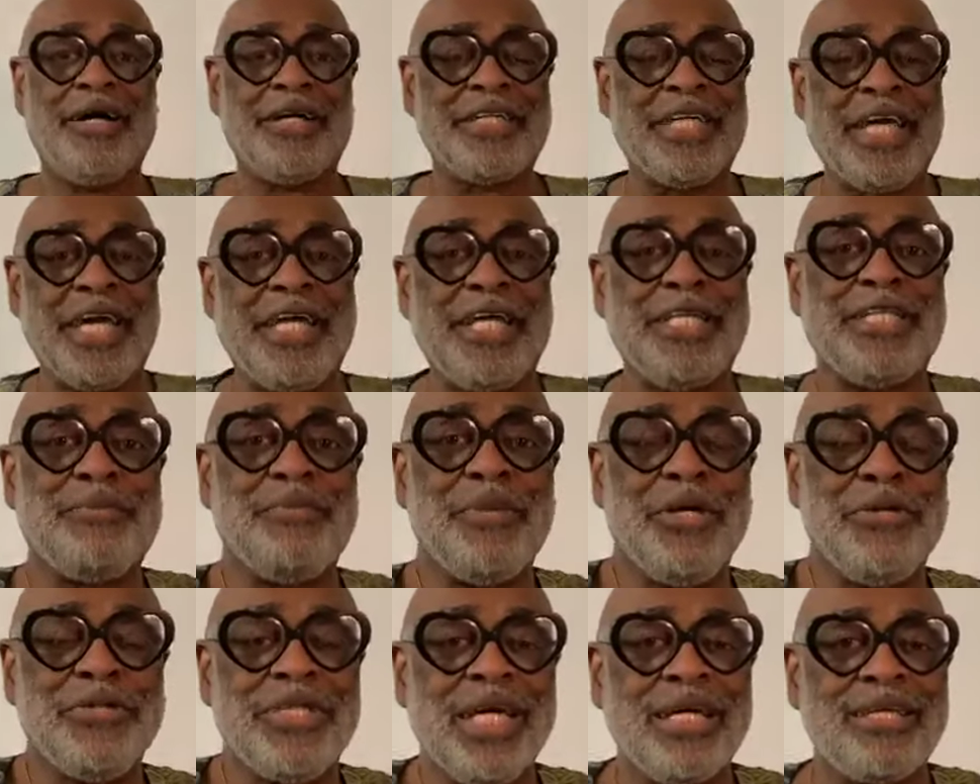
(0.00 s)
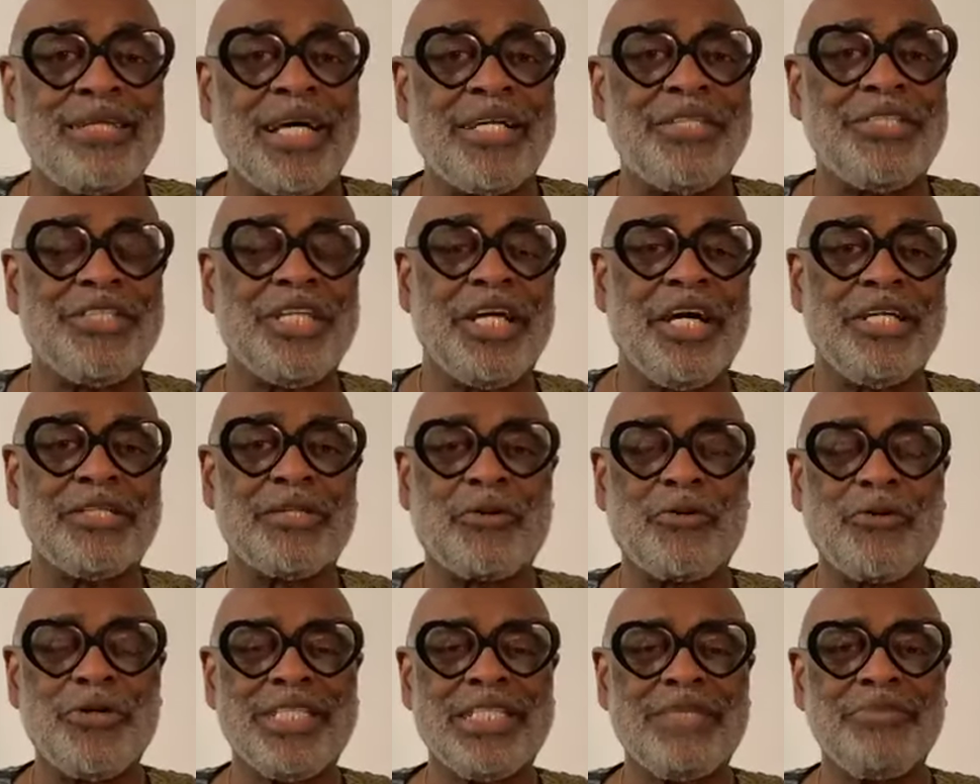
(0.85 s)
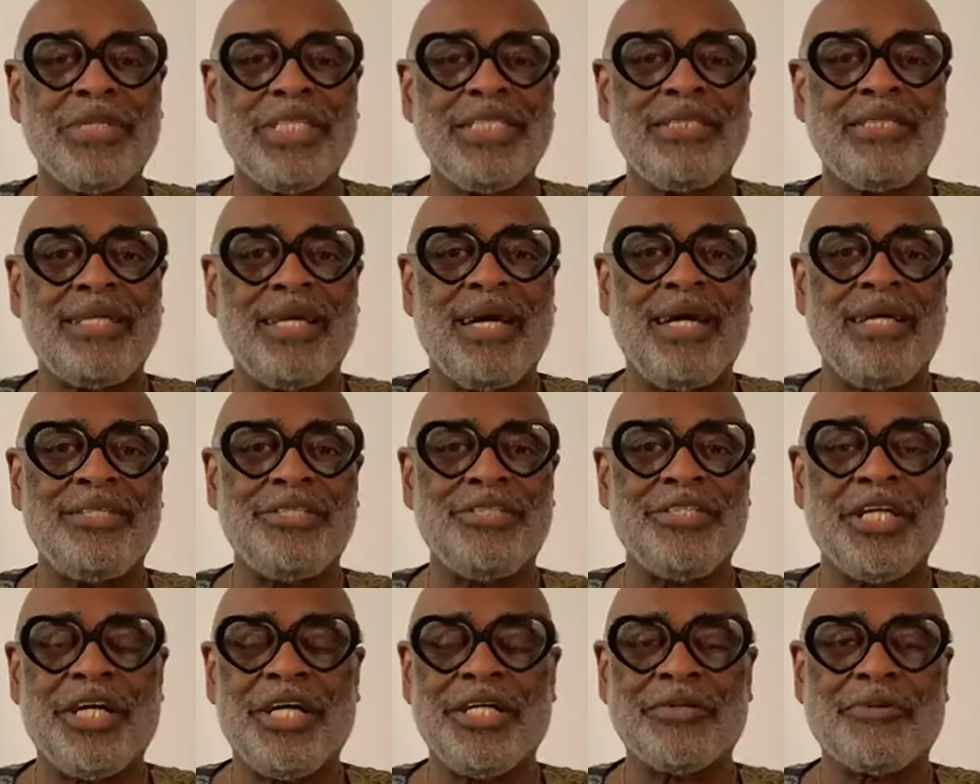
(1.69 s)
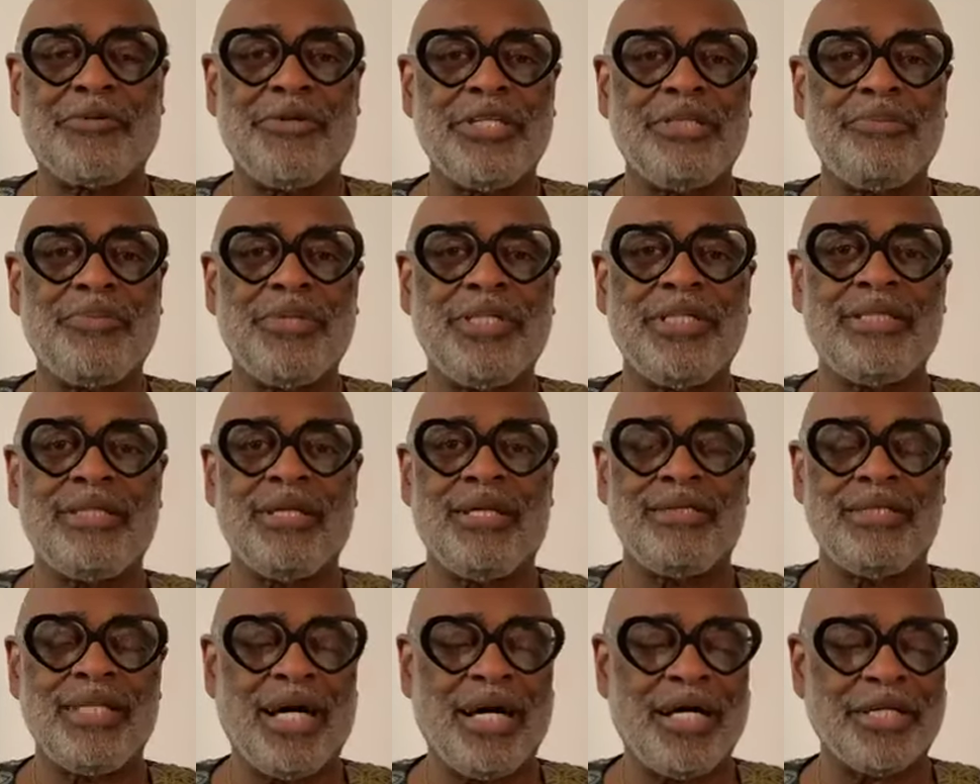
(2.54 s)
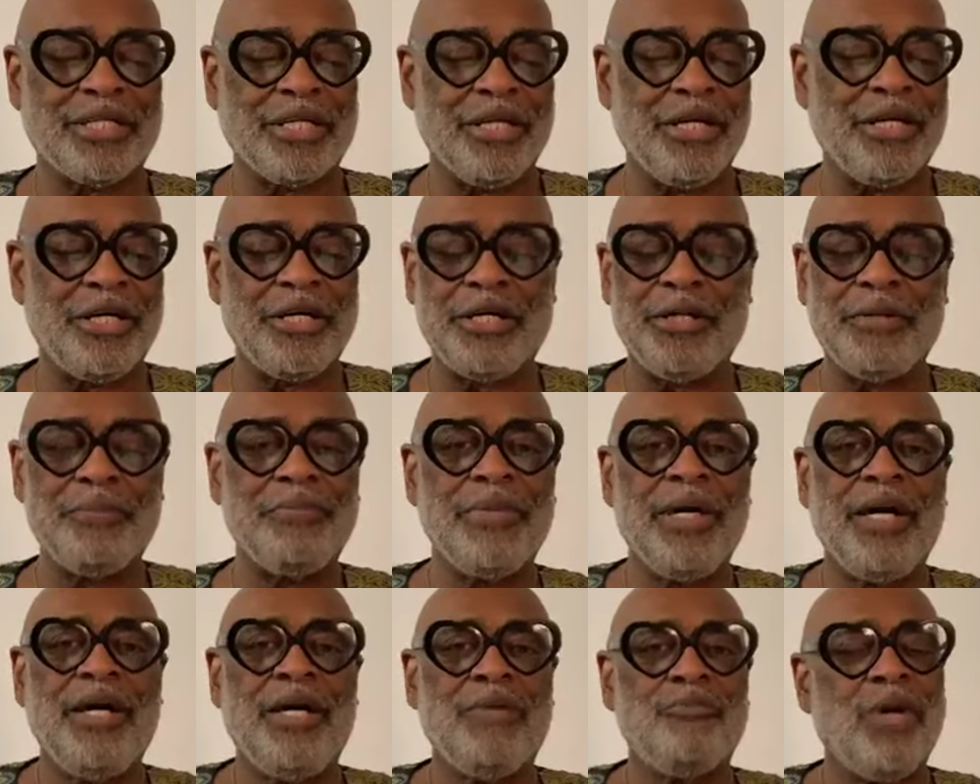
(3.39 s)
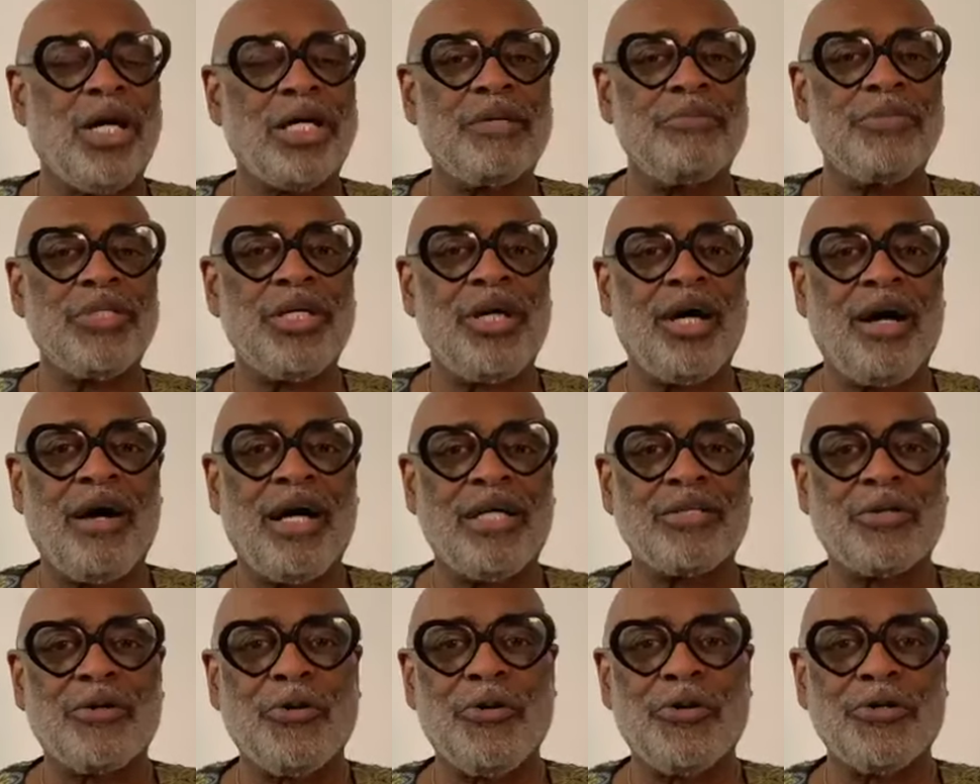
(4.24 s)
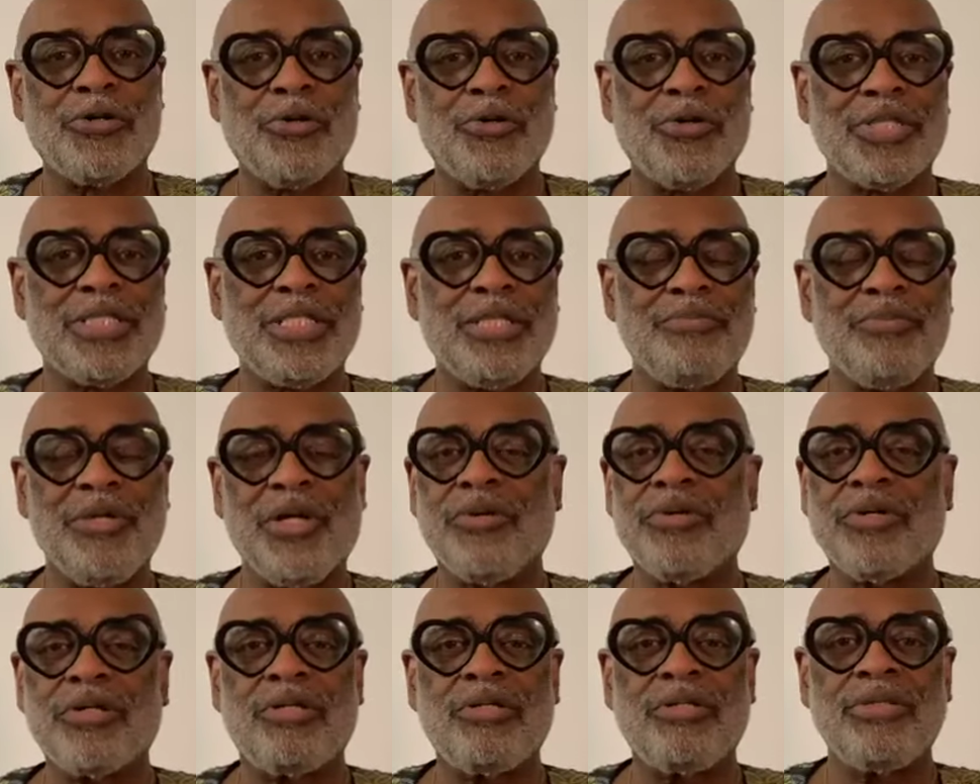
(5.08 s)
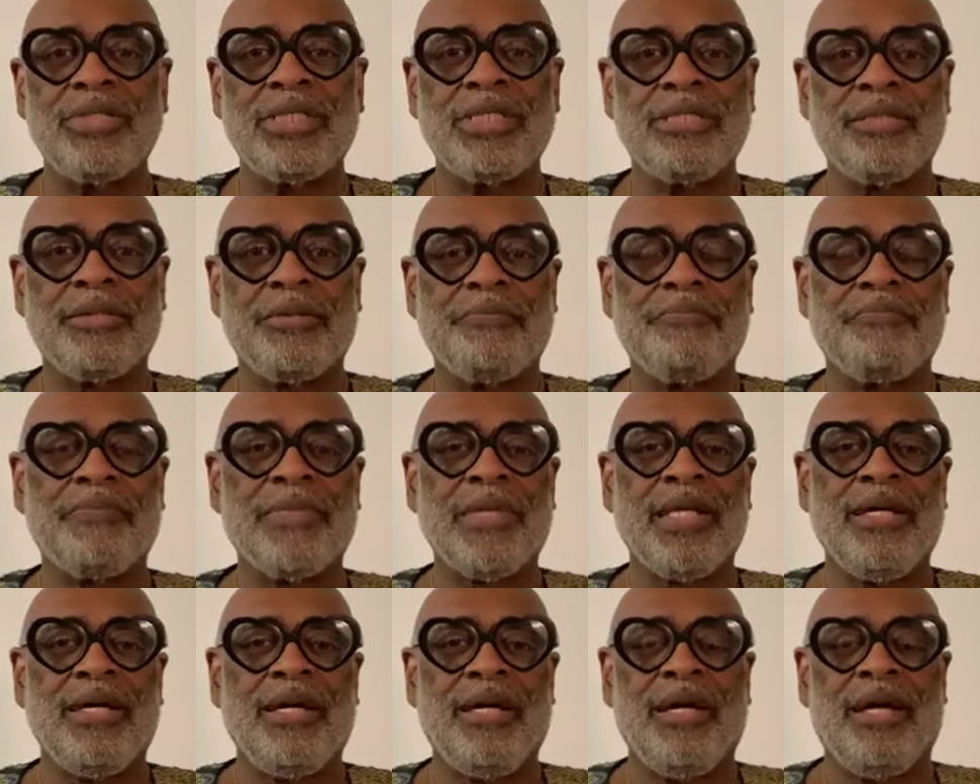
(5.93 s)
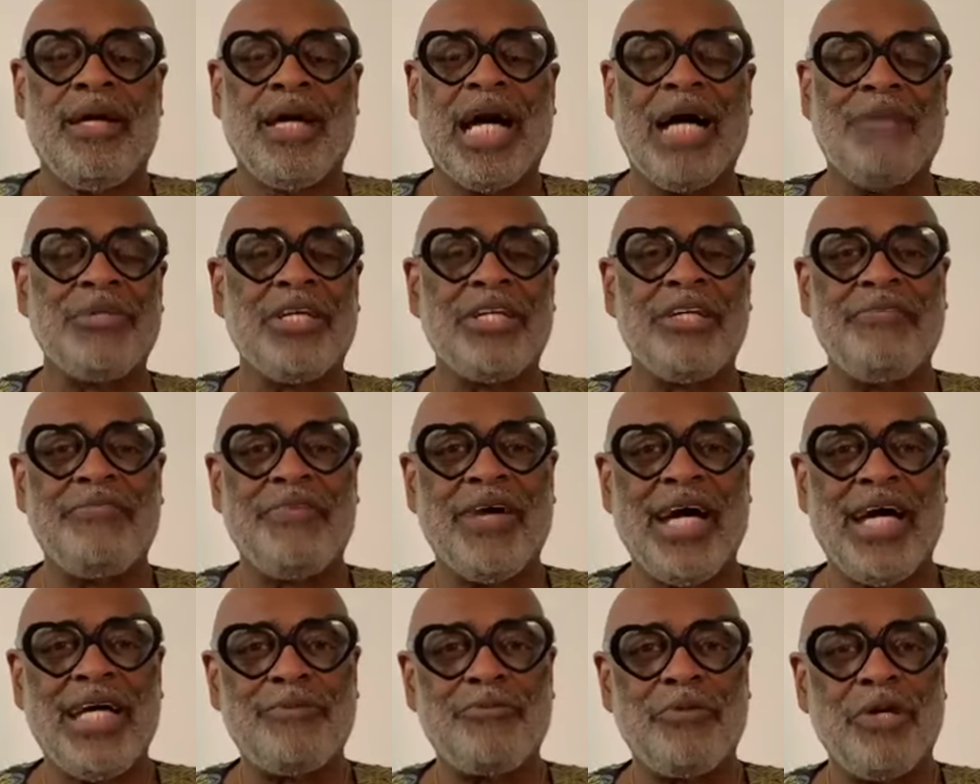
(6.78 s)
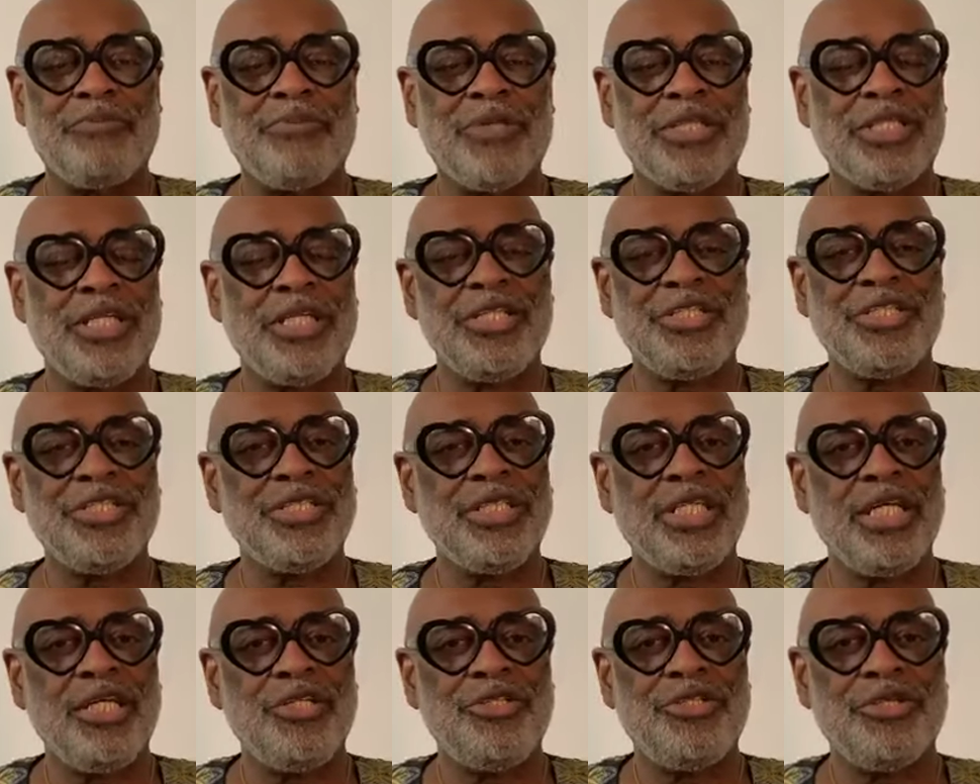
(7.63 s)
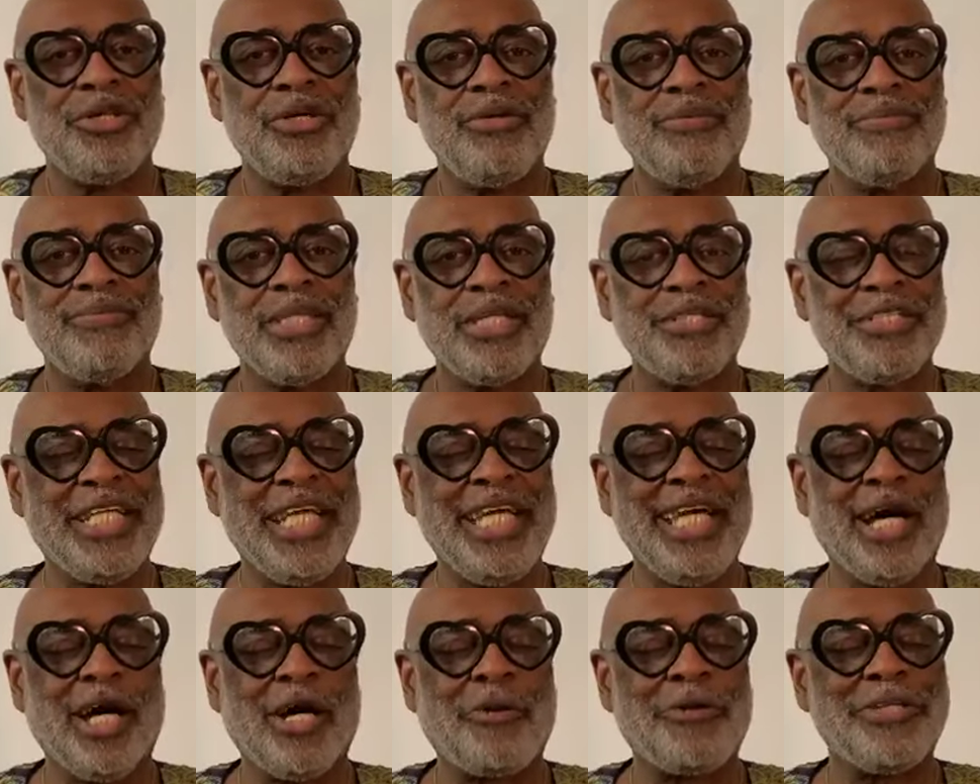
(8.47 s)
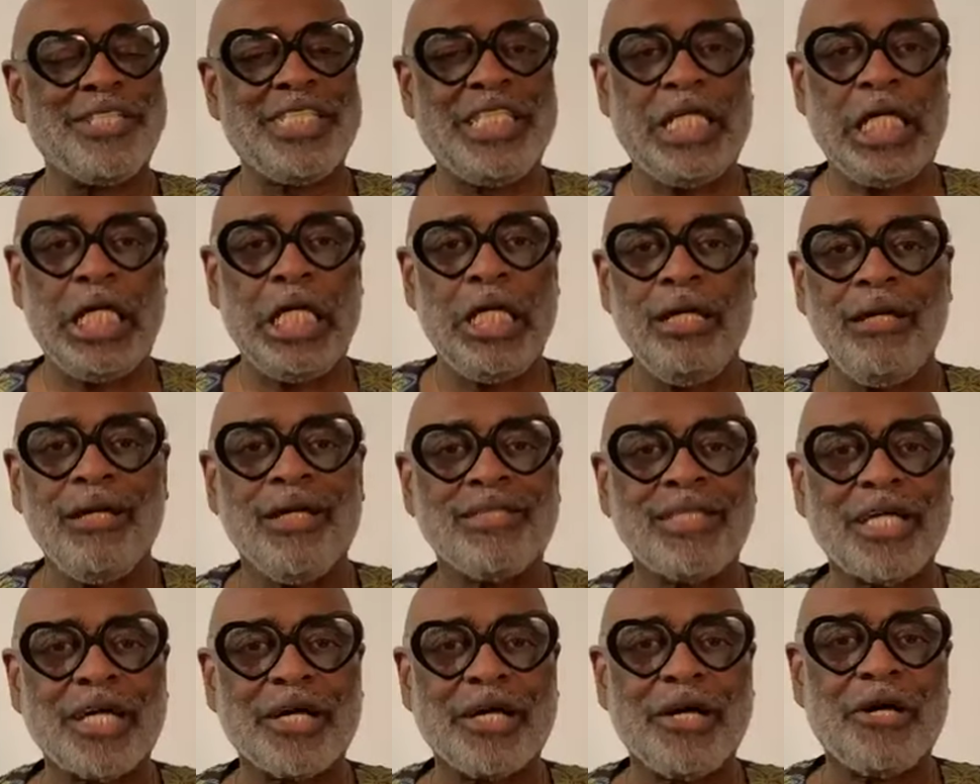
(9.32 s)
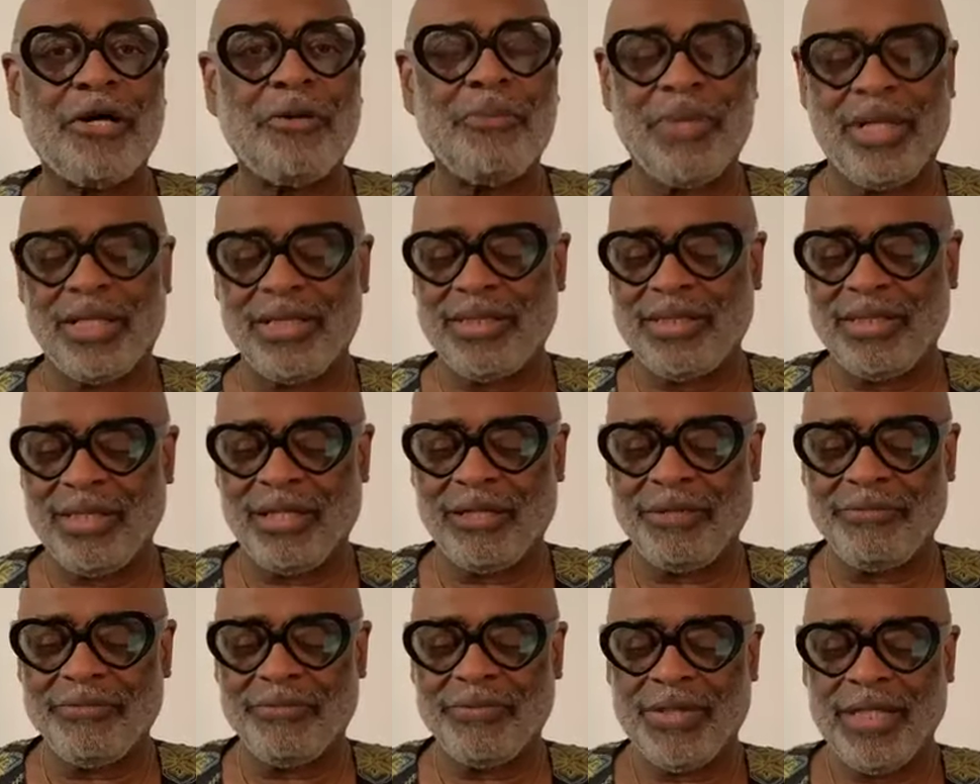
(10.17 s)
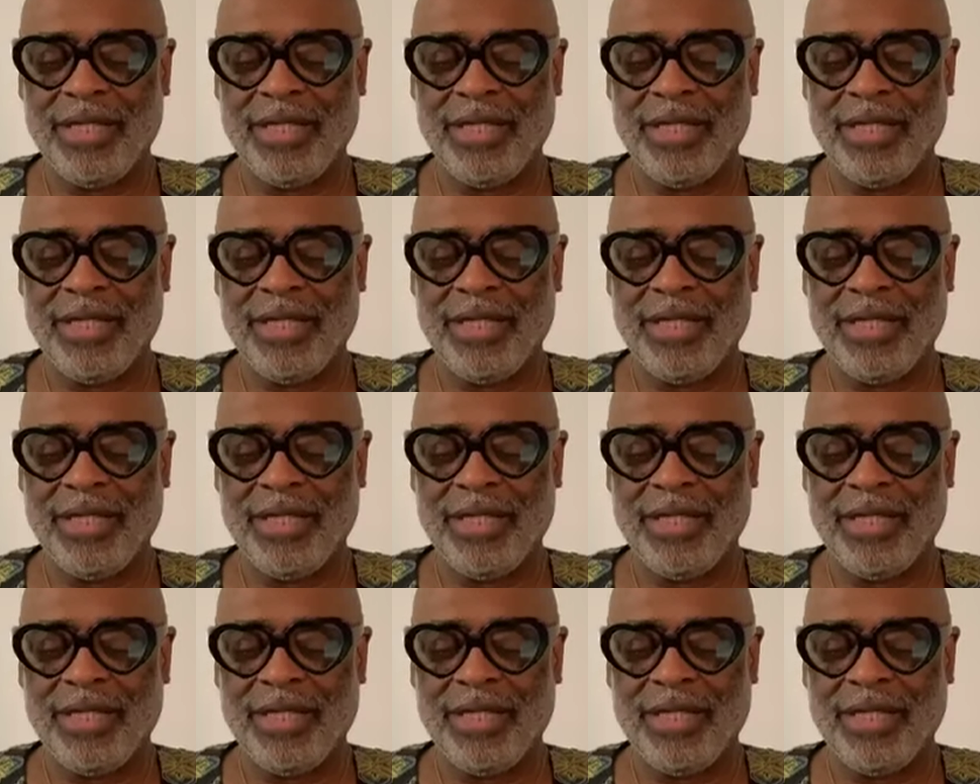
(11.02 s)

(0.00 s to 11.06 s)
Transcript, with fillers: get his music, that's John Christmas at johnchristmas.com. Welcome to Hardcore Course in Miracles. I'm the Divine Repetition Teacher, the DRT as I call myself.